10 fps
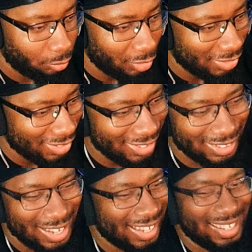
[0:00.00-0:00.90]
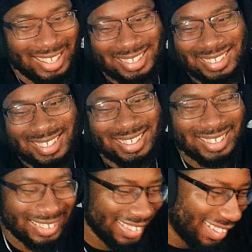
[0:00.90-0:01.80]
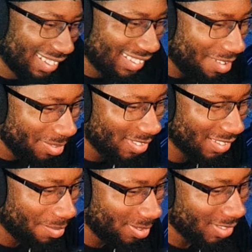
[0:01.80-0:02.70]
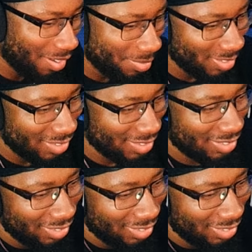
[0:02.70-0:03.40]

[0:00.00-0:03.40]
Yes, sir. Hey, yes, sir. Yes, sir. W's, W's, W's.